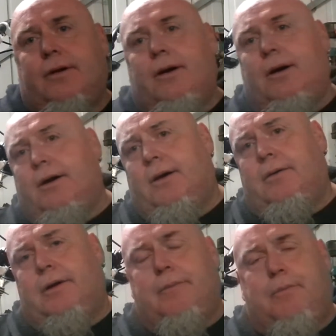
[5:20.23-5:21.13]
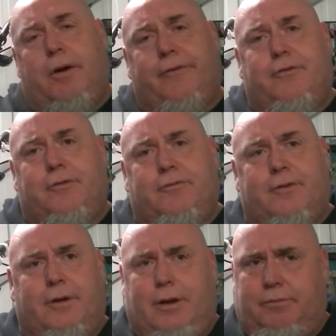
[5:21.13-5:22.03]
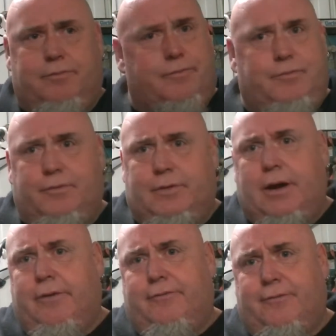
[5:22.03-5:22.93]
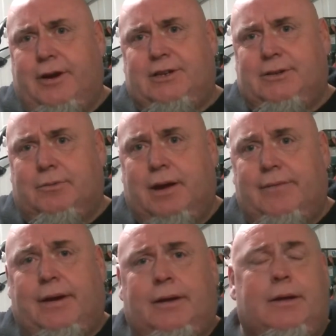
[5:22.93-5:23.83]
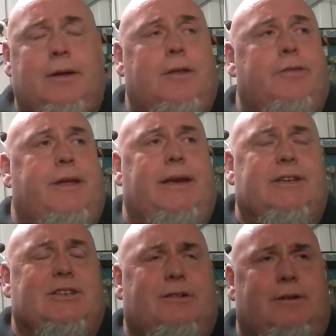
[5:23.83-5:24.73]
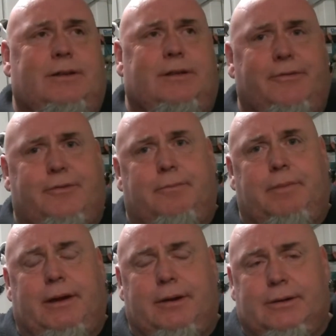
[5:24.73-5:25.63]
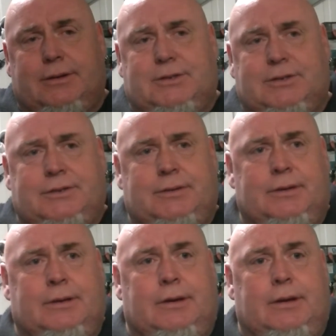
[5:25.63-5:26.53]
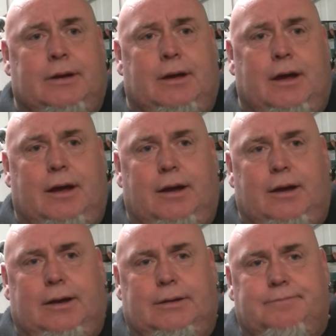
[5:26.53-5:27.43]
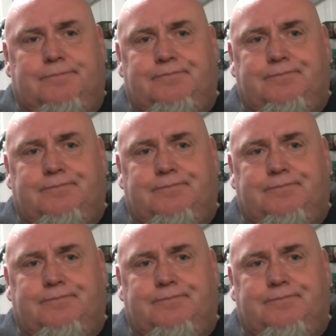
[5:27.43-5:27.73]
bike for going racing or whatever, then it's slightly different because a